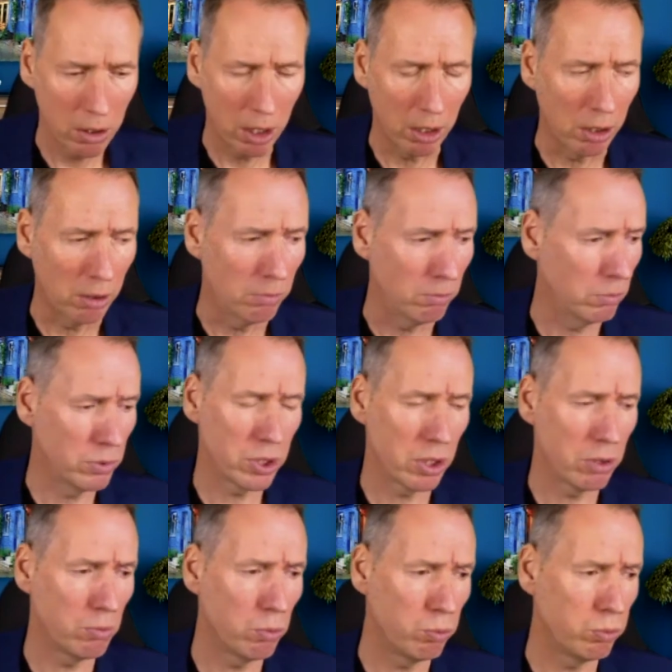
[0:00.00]
Um,
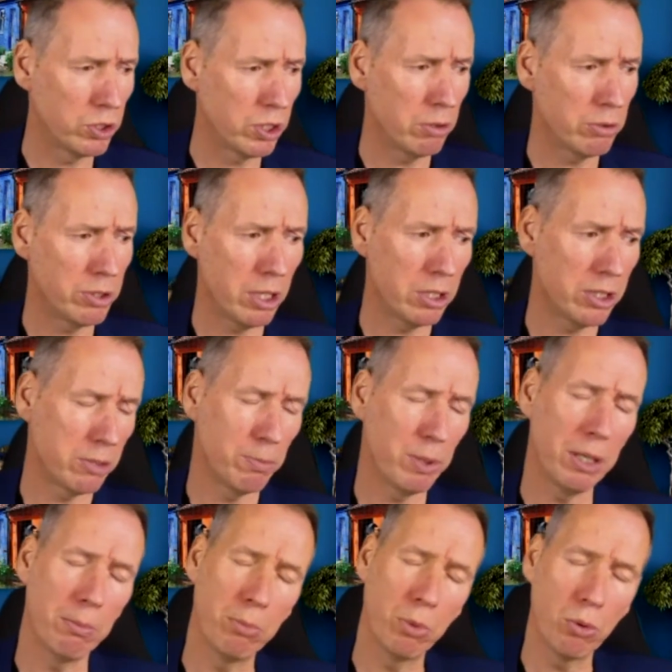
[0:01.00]
so t- tell us a
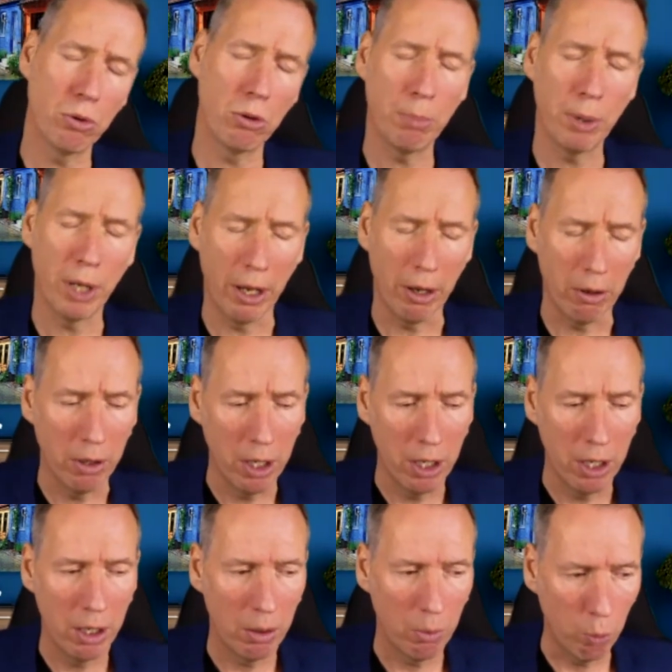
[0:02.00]
bit more about
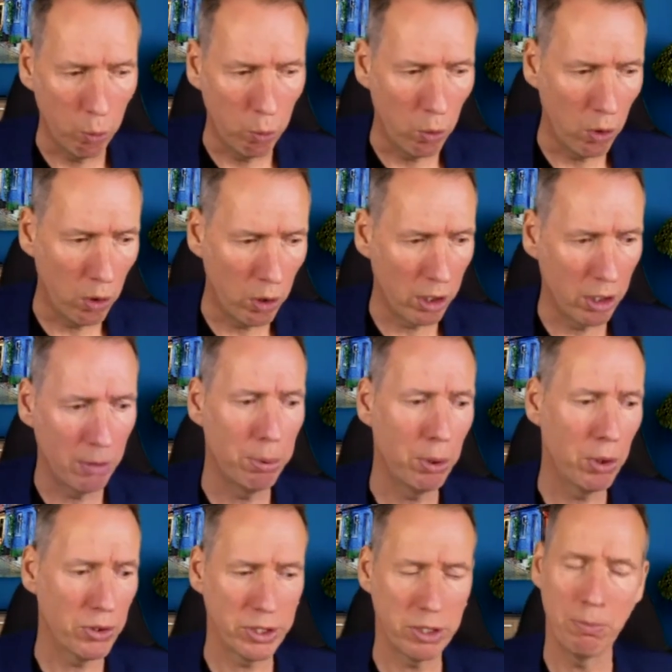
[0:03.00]
what are the
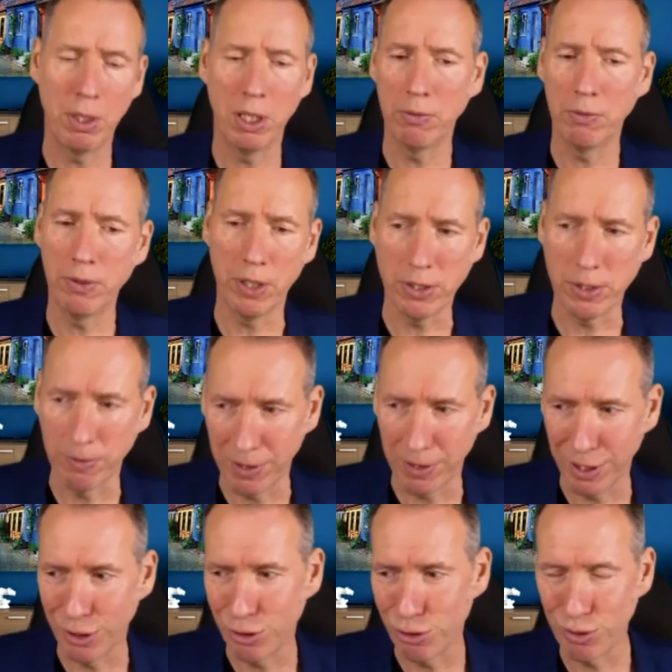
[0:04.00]
positive benefits of
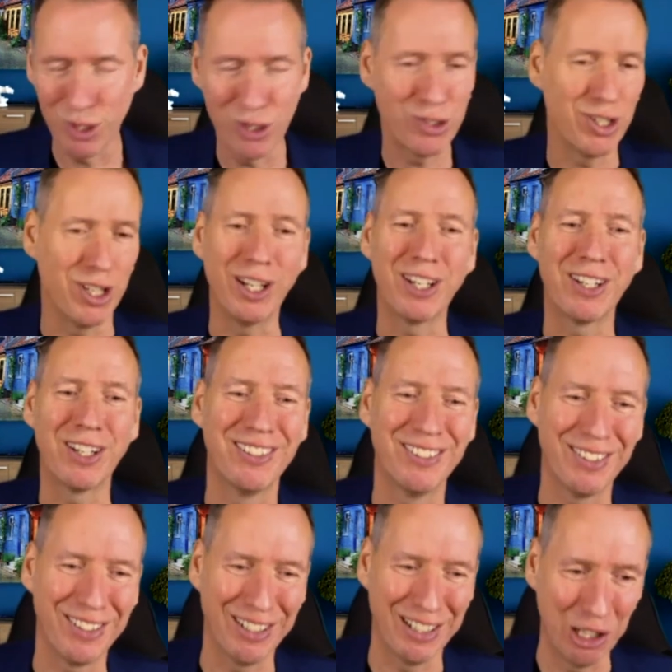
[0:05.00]
the intrinsic
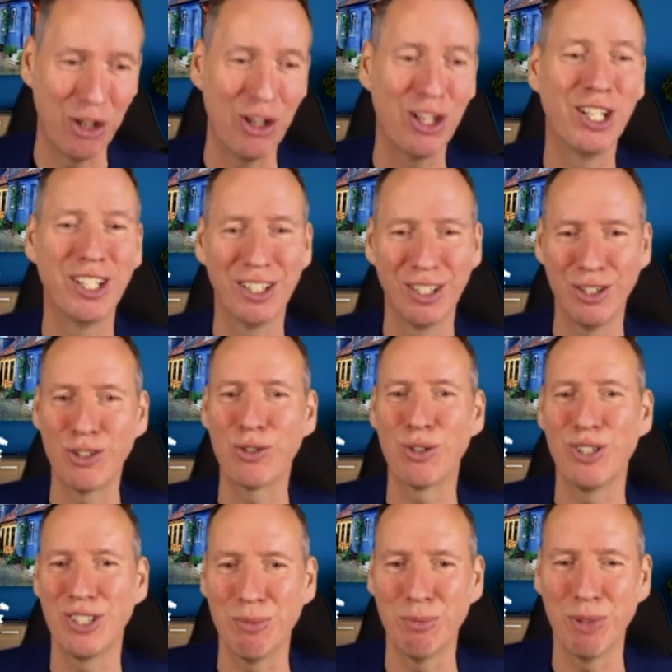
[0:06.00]
learning and
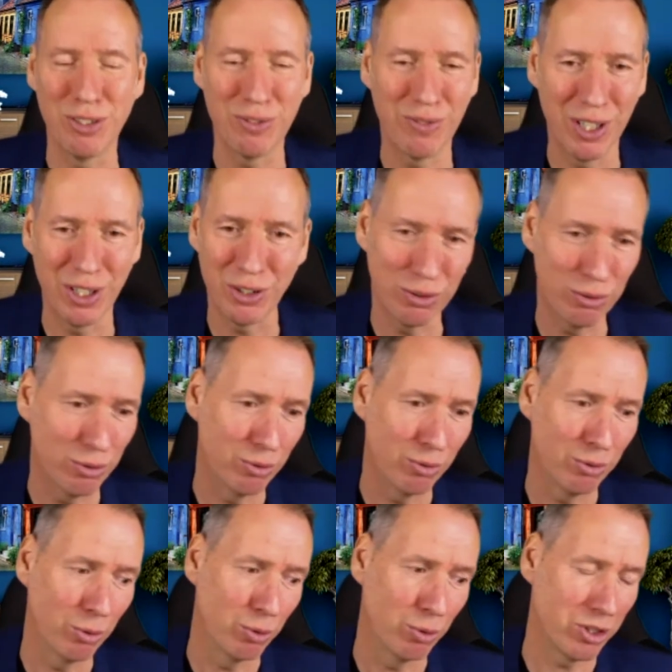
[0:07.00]
intrinsic motivation or
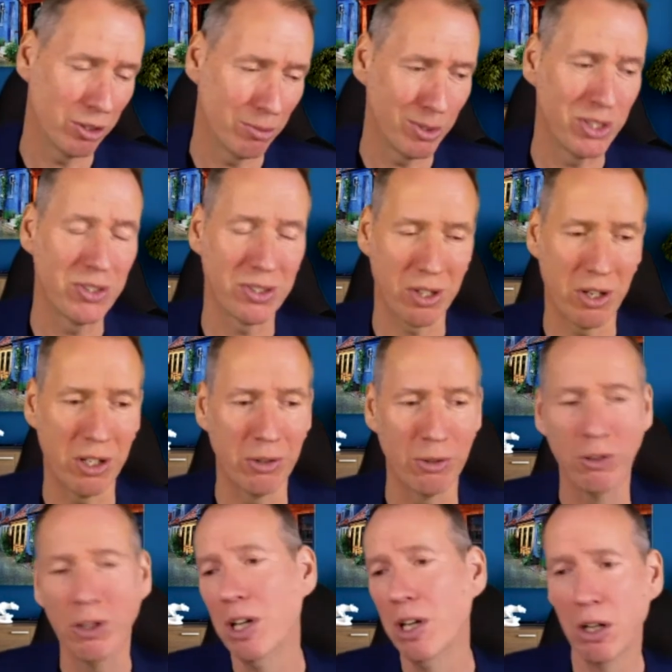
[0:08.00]
autonomous
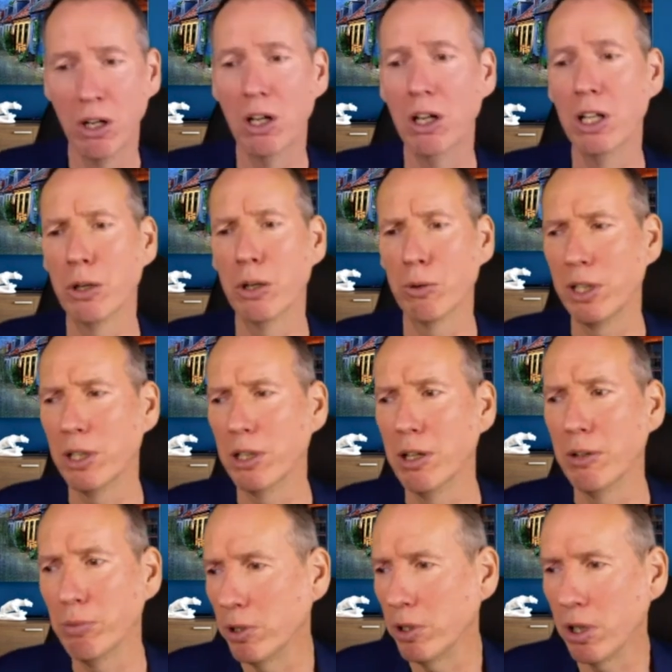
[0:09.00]
style early on in
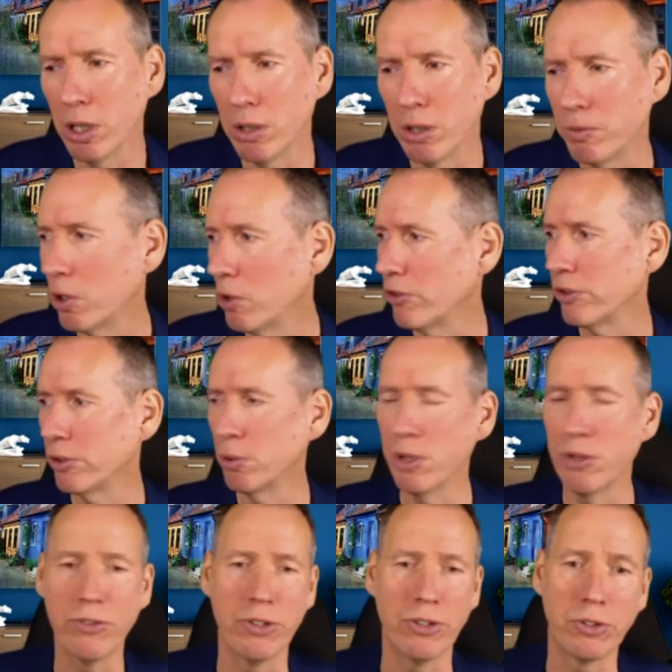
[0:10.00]
life? What kind of
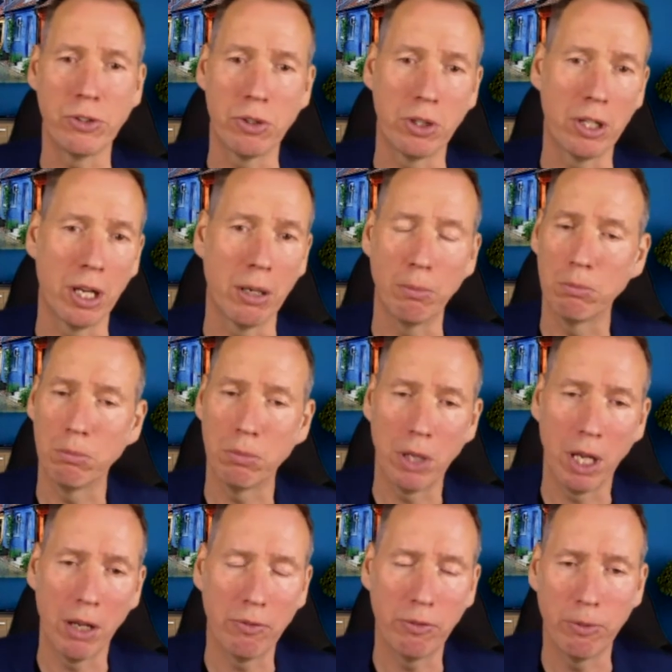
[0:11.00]
consequences could that
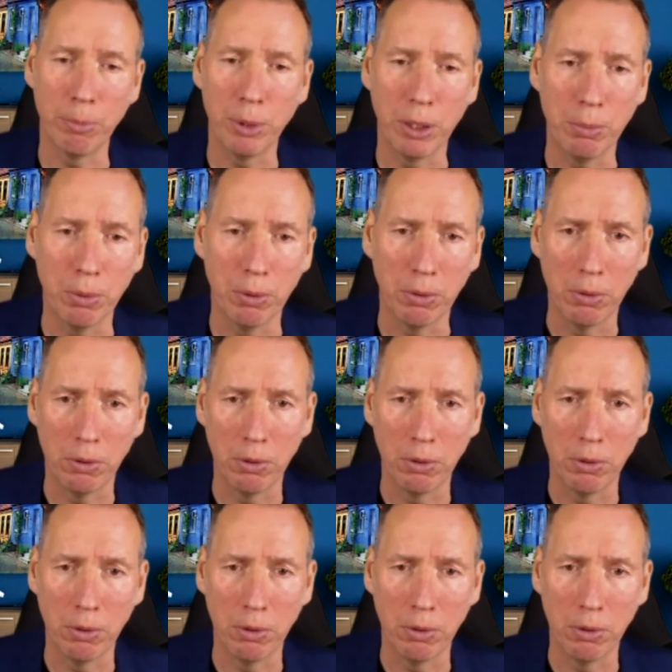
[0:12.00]
have for people?